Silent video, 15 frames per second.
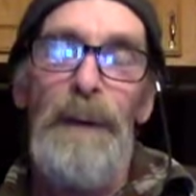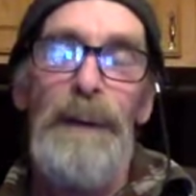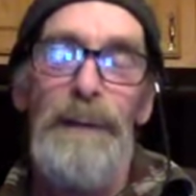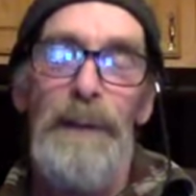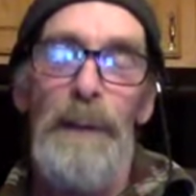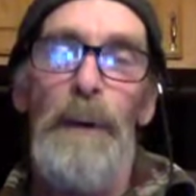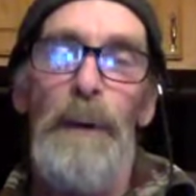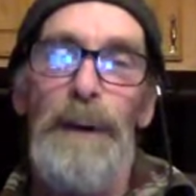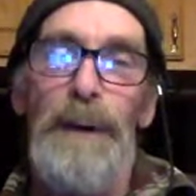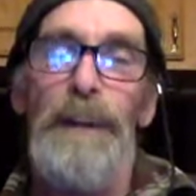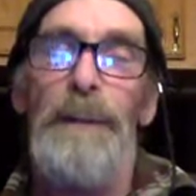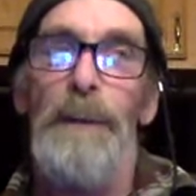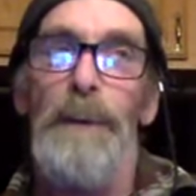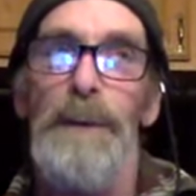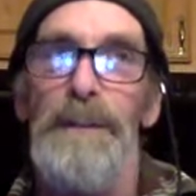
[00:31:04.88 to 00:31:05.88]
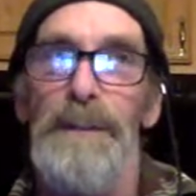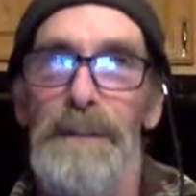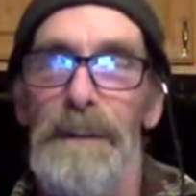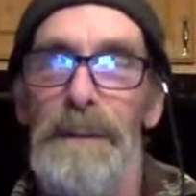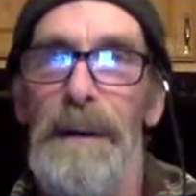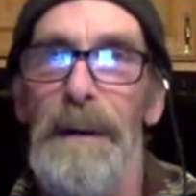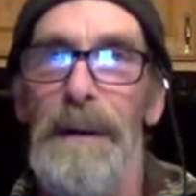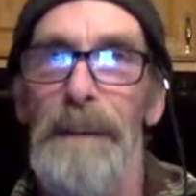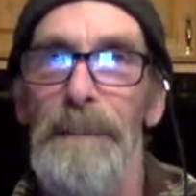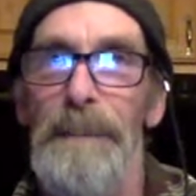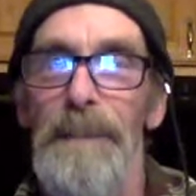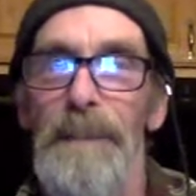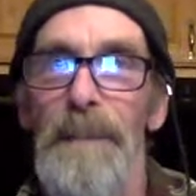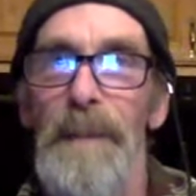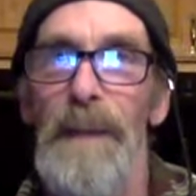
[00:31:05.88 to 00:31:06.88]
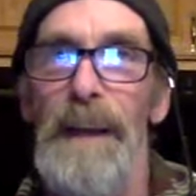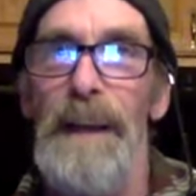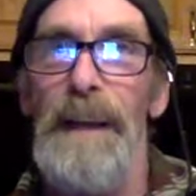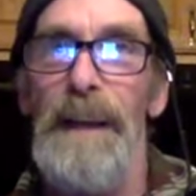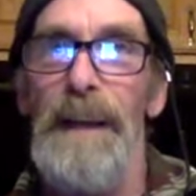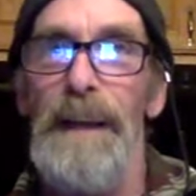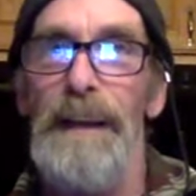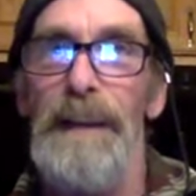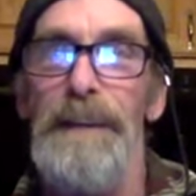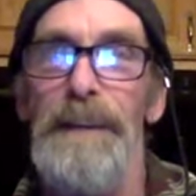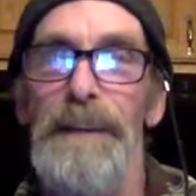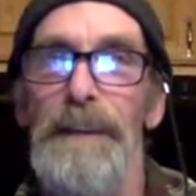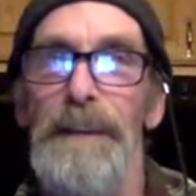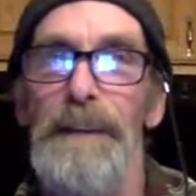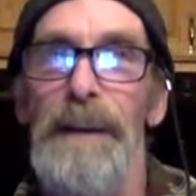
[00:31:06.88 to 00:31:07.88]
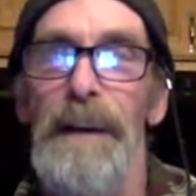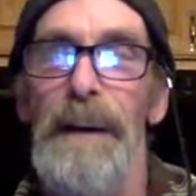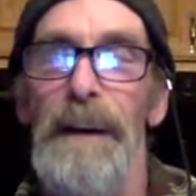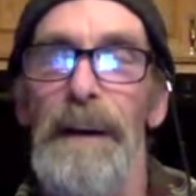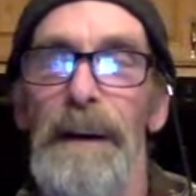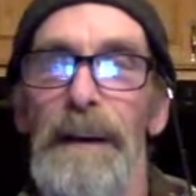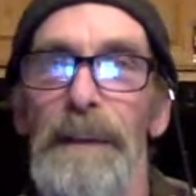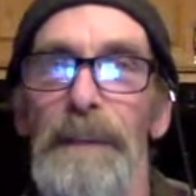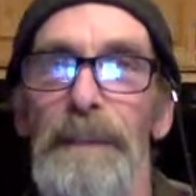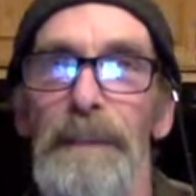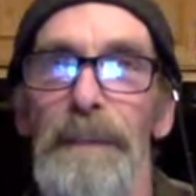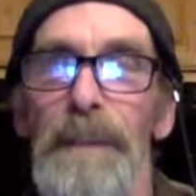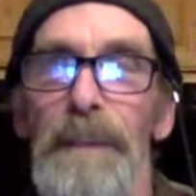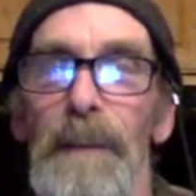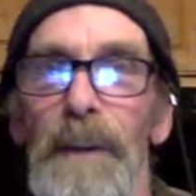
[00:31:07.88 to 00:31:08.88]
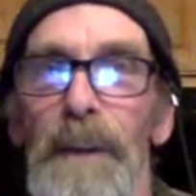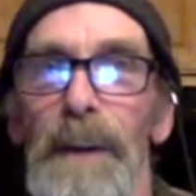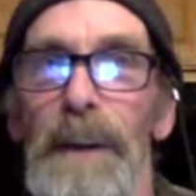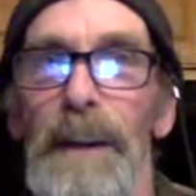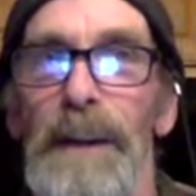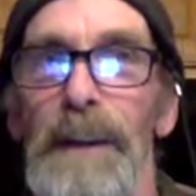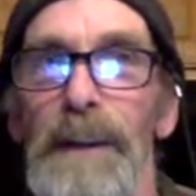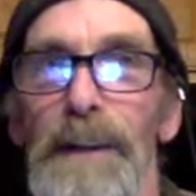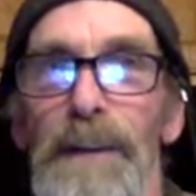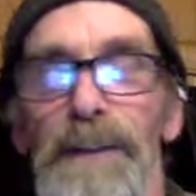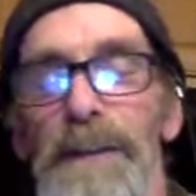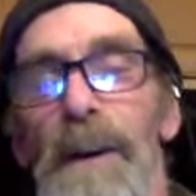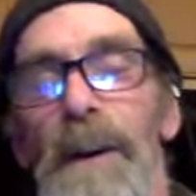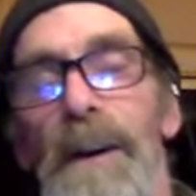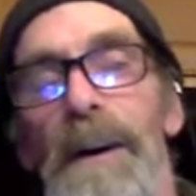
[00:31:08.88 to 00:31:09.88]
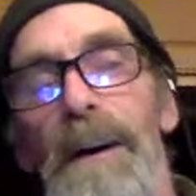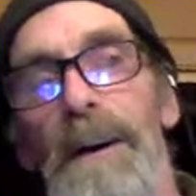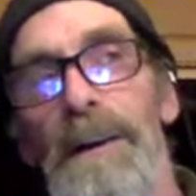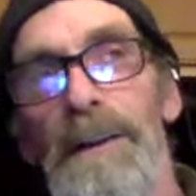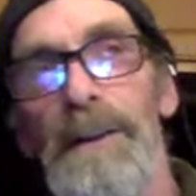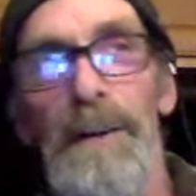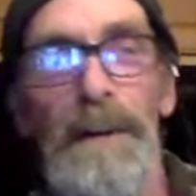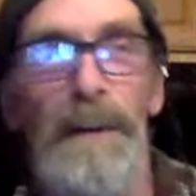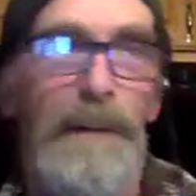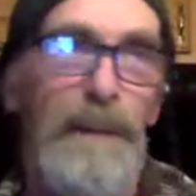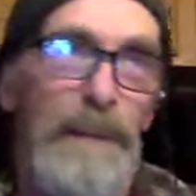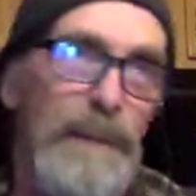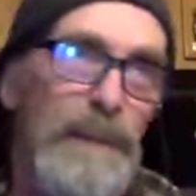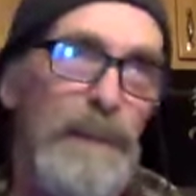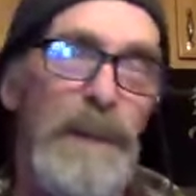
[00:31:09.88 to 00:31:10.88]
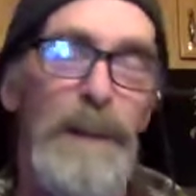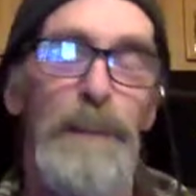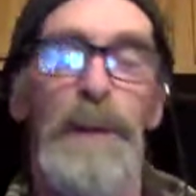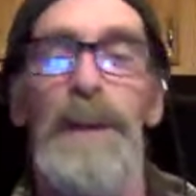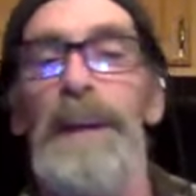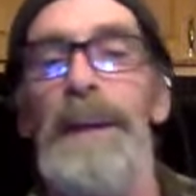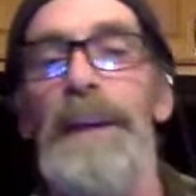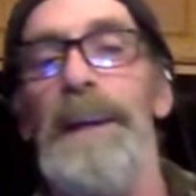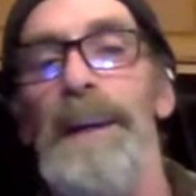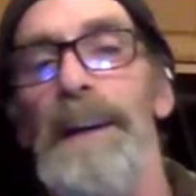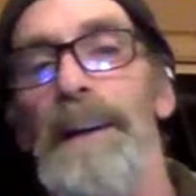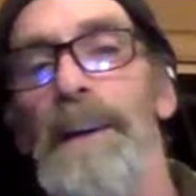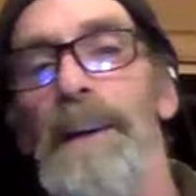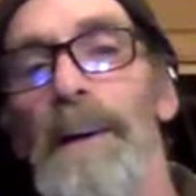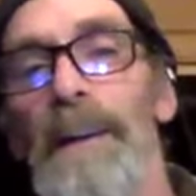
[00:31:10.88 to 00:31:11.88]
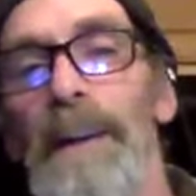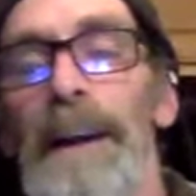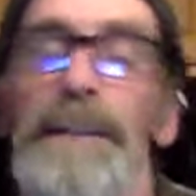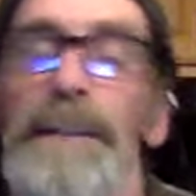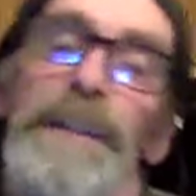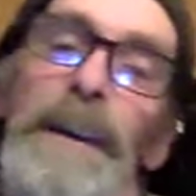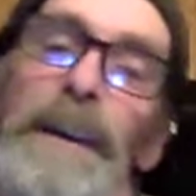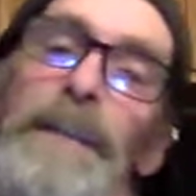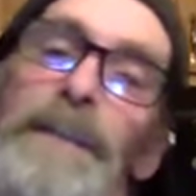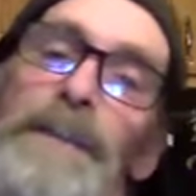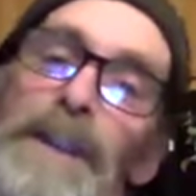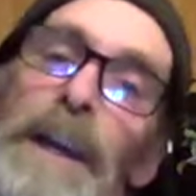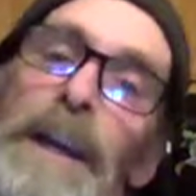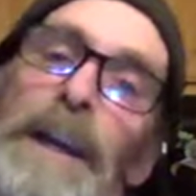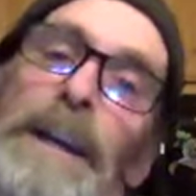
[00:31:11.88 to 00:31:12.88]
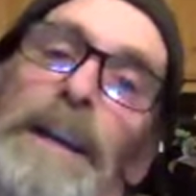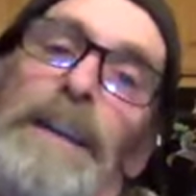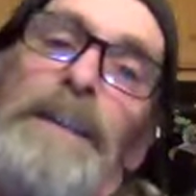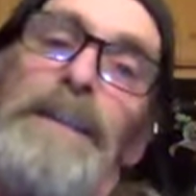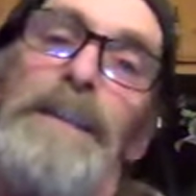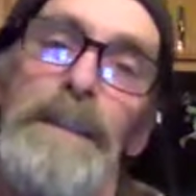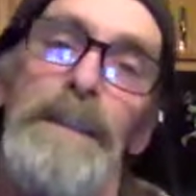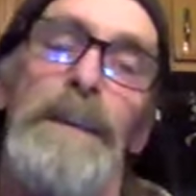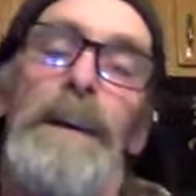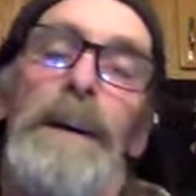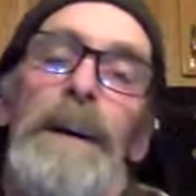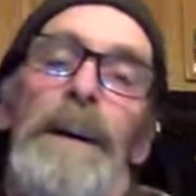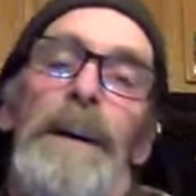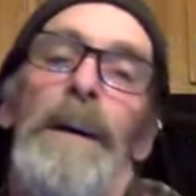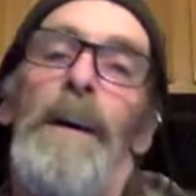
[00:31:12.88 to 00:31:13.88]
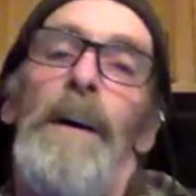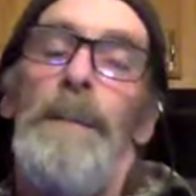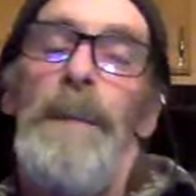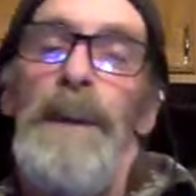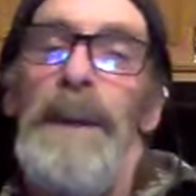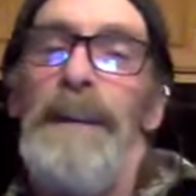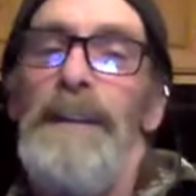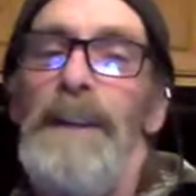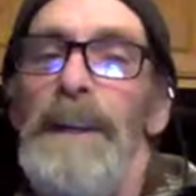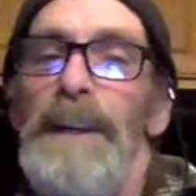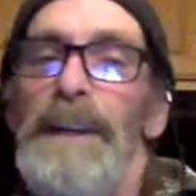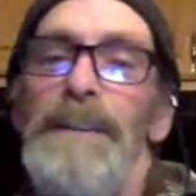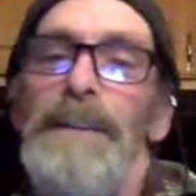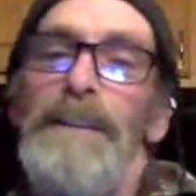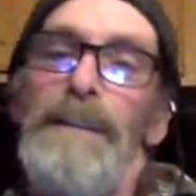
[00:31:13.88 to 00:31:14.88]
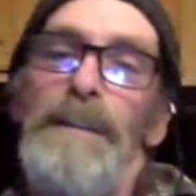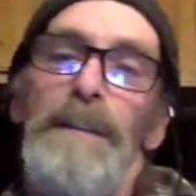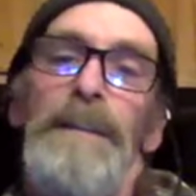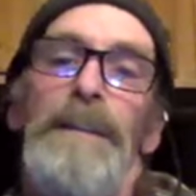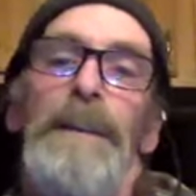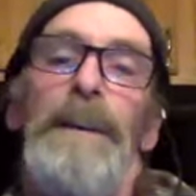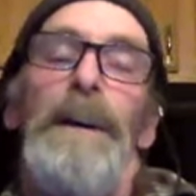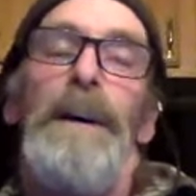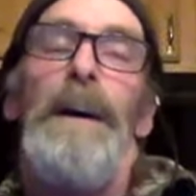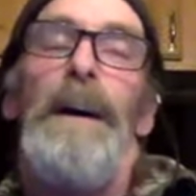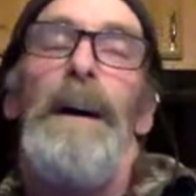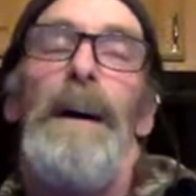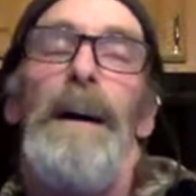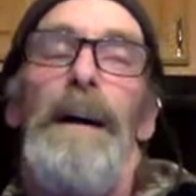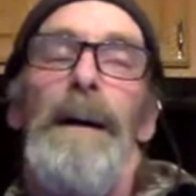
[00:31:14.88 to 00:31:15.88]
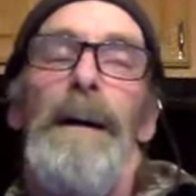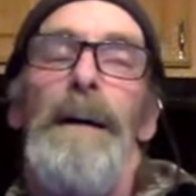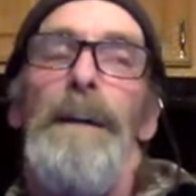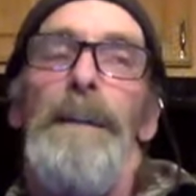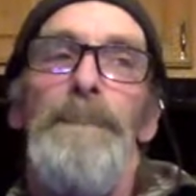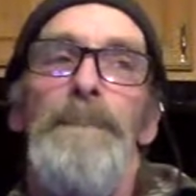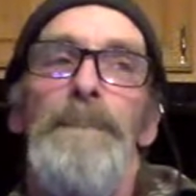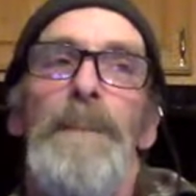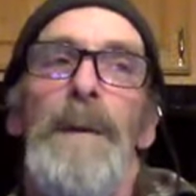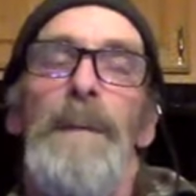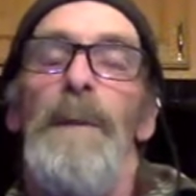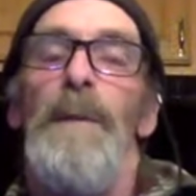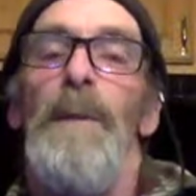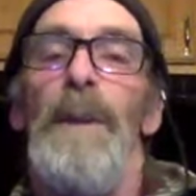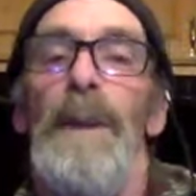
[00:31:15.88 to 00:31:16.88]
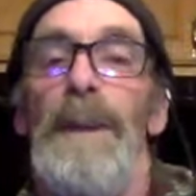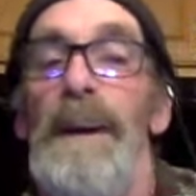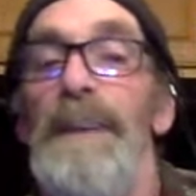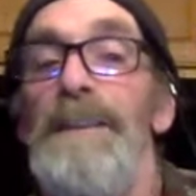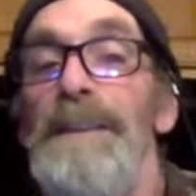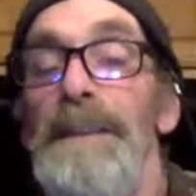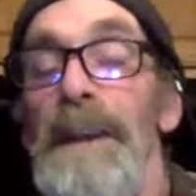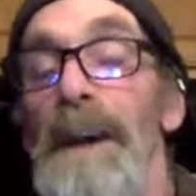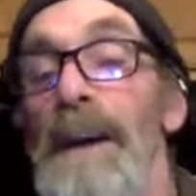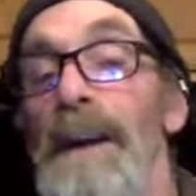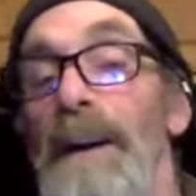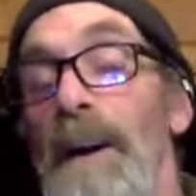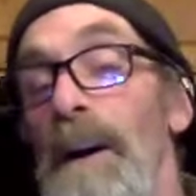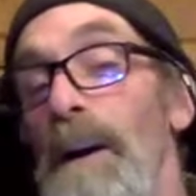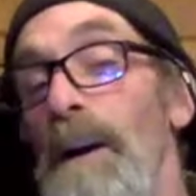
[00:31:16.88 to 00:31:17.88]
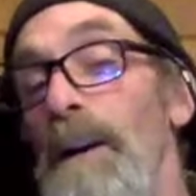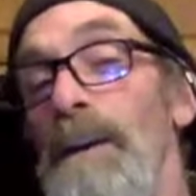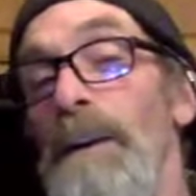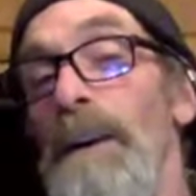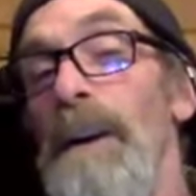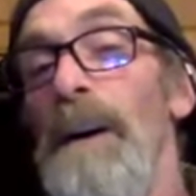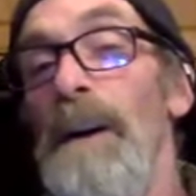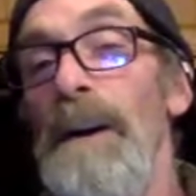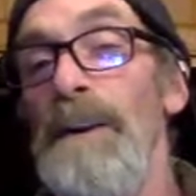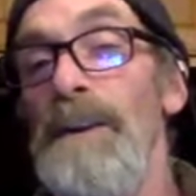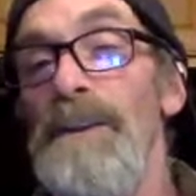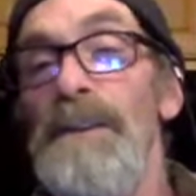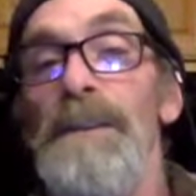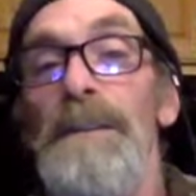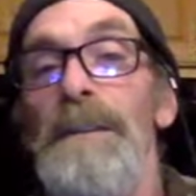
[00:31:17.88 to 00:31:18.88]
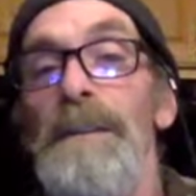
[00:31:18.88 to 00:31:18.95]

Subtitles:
if you're working in the woods. And you're going to need your saw, your PPE and all that stuff, chains, PVs. It'd be really nice if you had a cart or an arch,